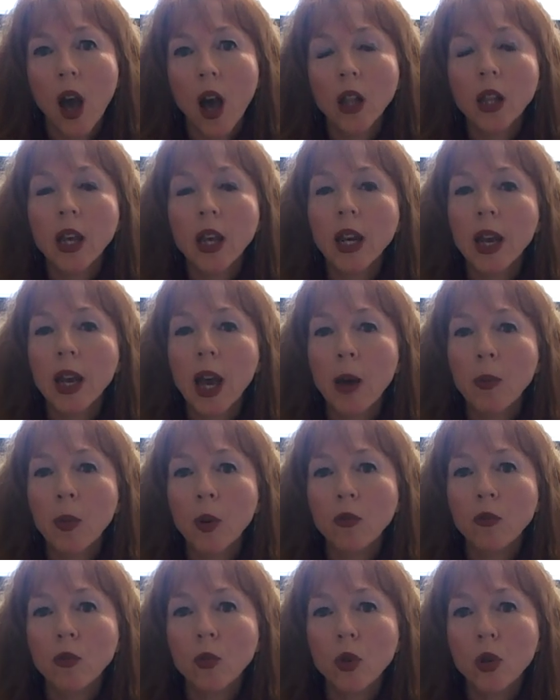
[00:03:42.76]
I'll get a
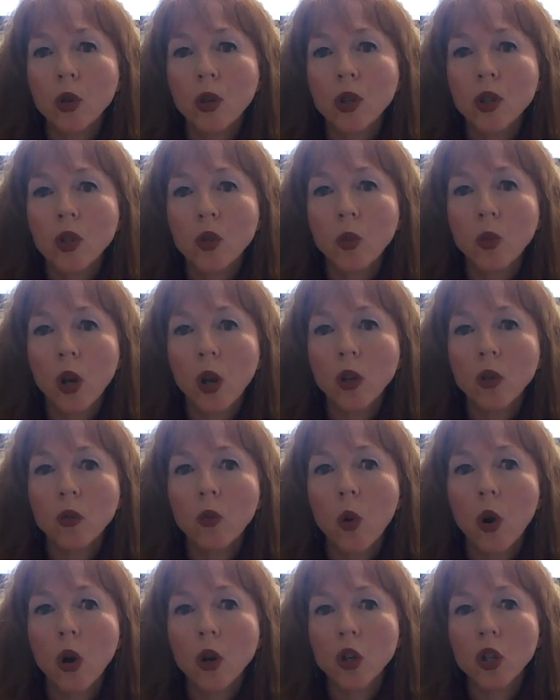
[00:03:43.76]
couple of words while you
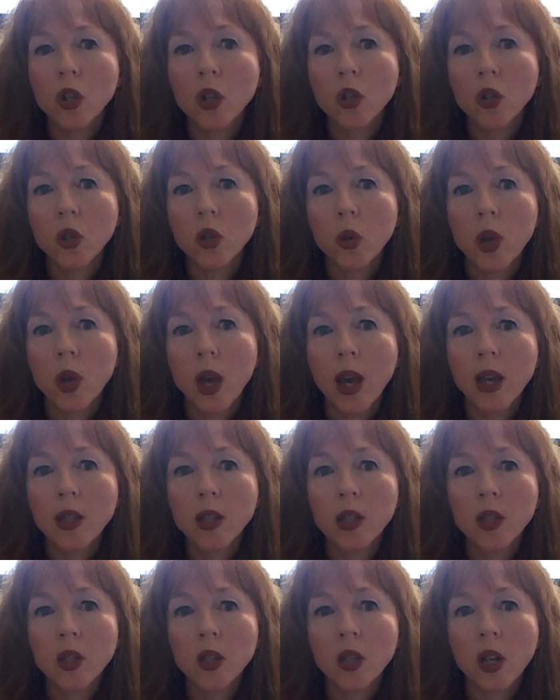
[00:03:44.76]
watch the
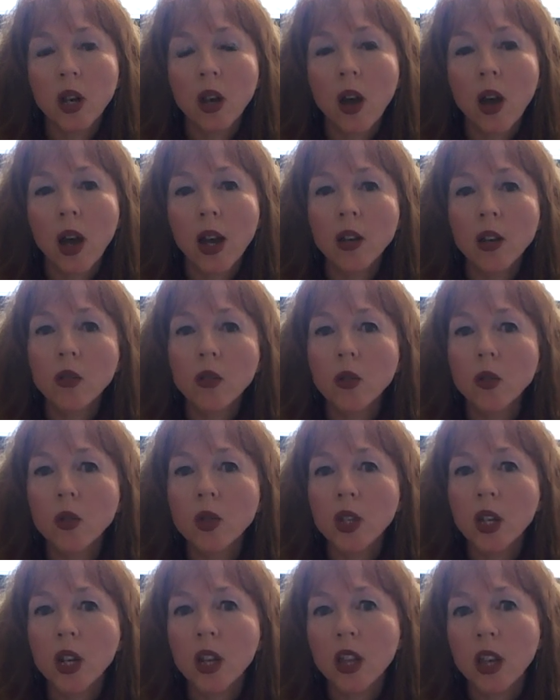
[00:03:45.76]
suitcases slide through
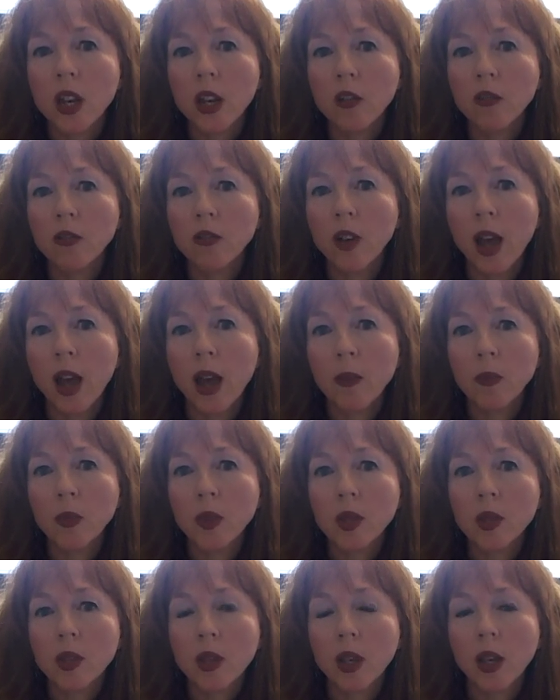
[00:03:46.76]
synthetic
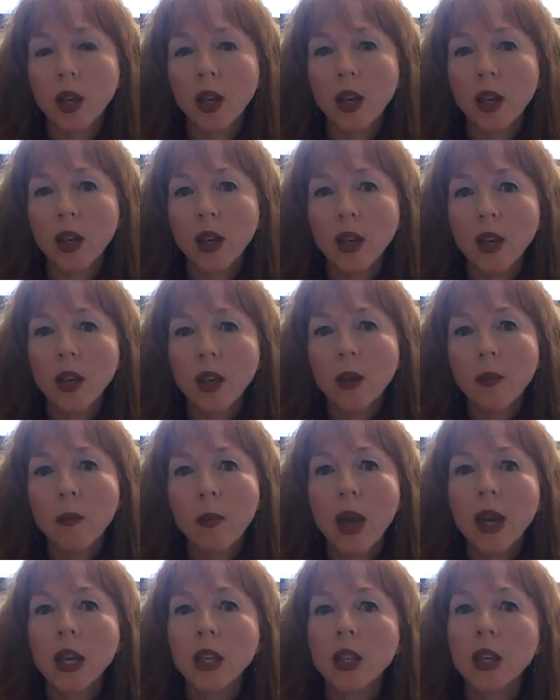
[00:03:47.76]
flaps,
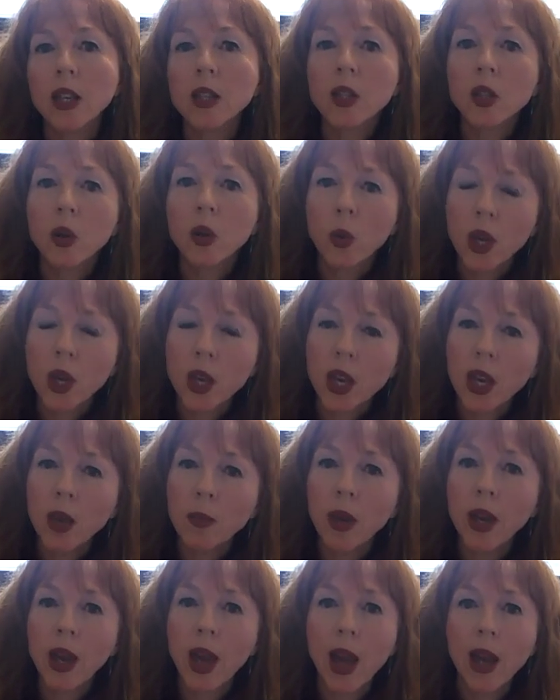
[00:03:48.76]
make their squeaky
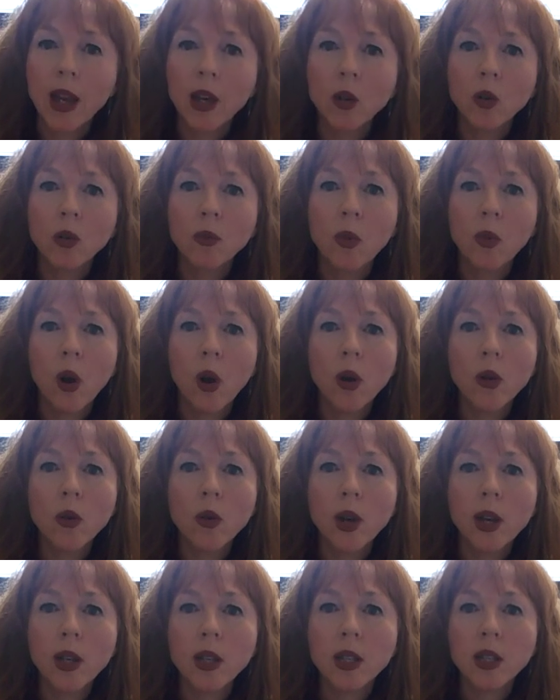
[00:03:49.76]
mechanical
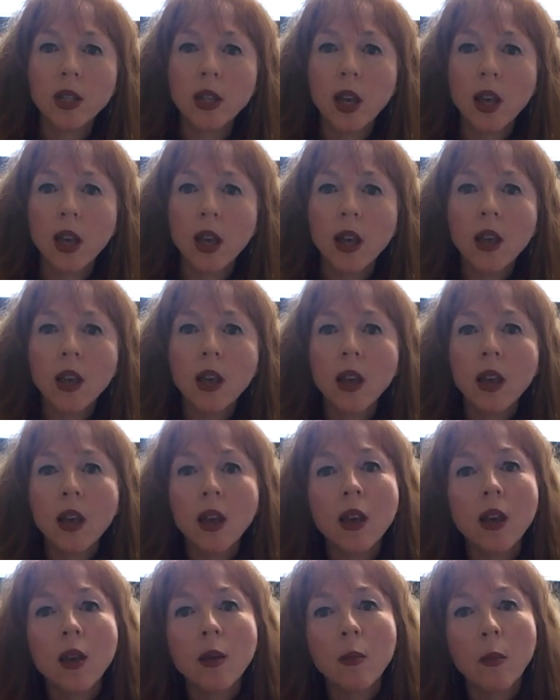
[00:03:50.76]
progress
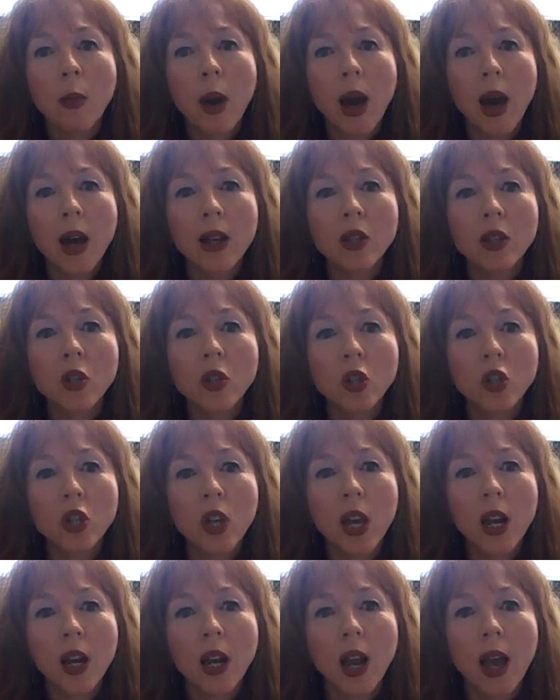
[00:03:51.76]
past
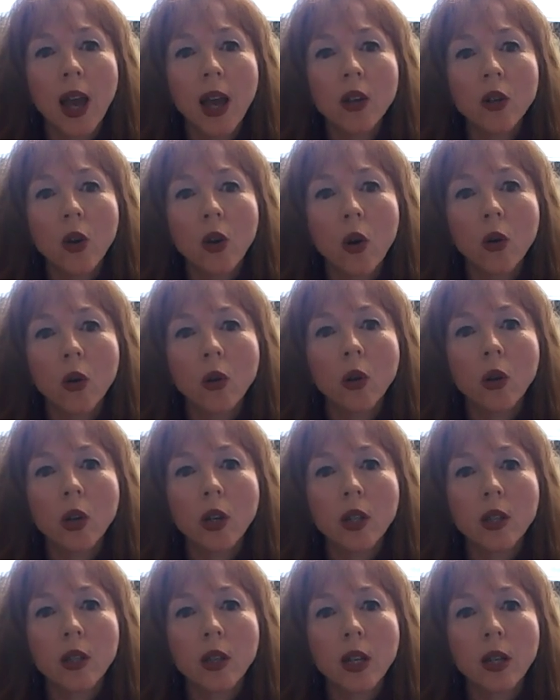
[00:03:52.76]
jet-lagged
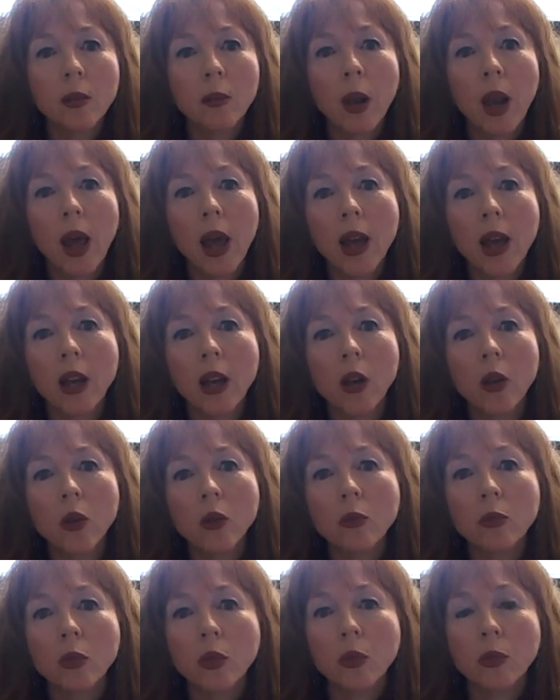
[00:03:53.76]
onlookers in a black
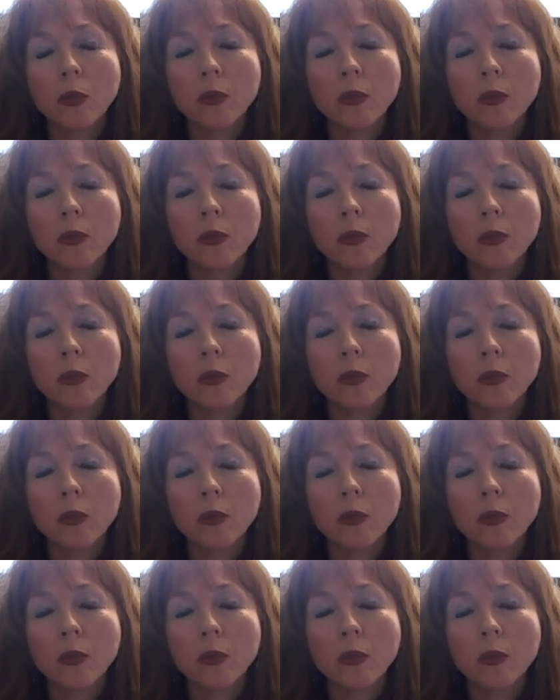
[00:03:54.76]
loop,